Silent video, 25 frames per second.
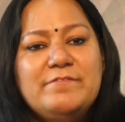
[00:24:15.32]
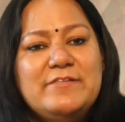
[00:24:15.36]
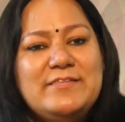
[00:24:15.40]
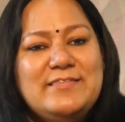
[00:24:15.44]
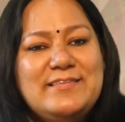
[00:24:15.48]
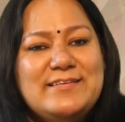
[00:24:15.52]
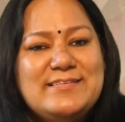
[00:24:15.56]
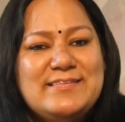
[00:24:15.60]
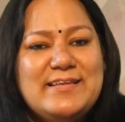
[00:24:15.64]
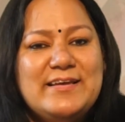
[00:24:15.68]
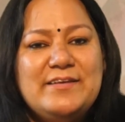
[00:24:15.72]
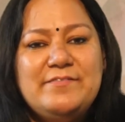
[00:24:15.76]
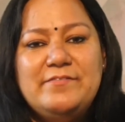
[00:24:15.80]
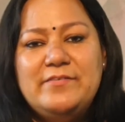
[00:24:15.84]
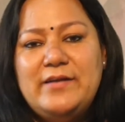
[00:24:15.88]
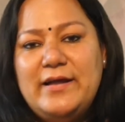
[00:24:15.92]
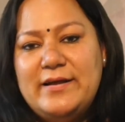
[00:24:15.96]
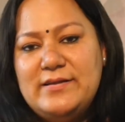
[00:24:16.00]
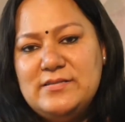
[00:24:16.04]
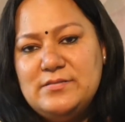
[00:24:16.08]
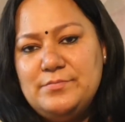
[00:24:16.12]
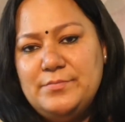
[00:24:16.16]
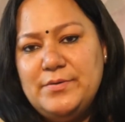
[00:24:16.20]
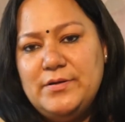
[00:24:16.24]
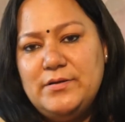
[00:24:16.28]
with this
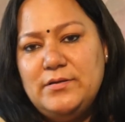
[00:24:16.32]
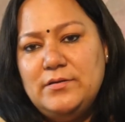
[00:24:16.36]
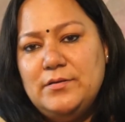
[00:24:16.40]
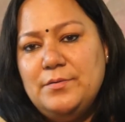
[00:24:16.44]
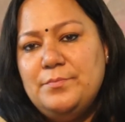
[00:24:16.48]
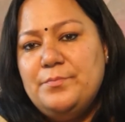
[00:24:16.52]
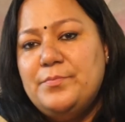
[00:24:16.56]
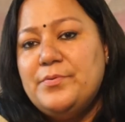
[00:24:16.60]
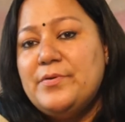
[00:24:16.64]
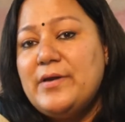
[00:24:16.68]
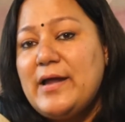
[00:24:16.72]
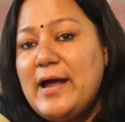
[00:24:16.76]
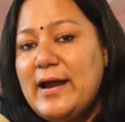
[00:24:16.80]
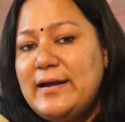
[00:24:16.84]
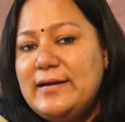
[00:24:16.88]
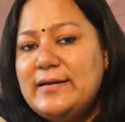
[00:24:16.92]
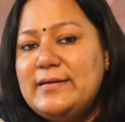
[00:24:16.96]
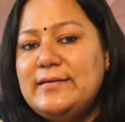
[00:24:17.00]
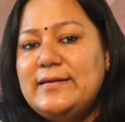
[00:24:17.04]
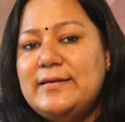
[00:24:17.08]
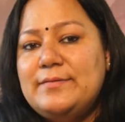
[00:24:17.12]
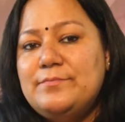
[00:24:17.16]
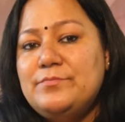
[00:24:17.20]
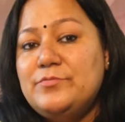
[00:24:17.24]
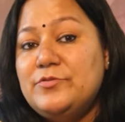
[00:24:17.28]
advertisement the
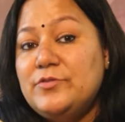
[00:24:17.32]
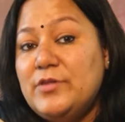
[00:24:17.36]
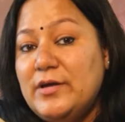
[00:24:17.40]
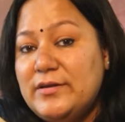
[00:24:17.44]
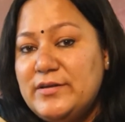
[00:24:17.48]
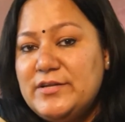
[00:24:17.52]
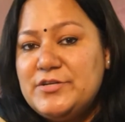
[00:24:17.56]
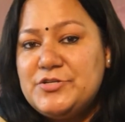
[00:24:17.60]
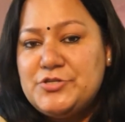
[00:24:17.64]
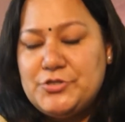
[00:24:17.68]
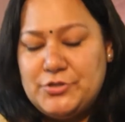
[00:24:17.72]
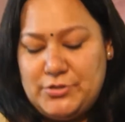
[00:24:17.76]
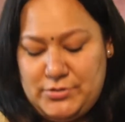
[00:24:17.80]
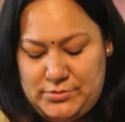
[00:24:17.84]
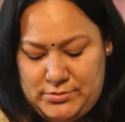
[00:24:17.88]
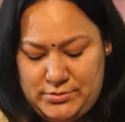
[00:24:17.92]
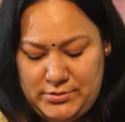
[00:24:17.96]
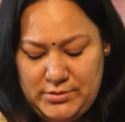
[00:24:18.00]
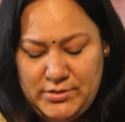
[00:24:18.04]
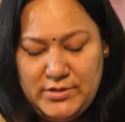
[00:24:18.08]
brand name tanishq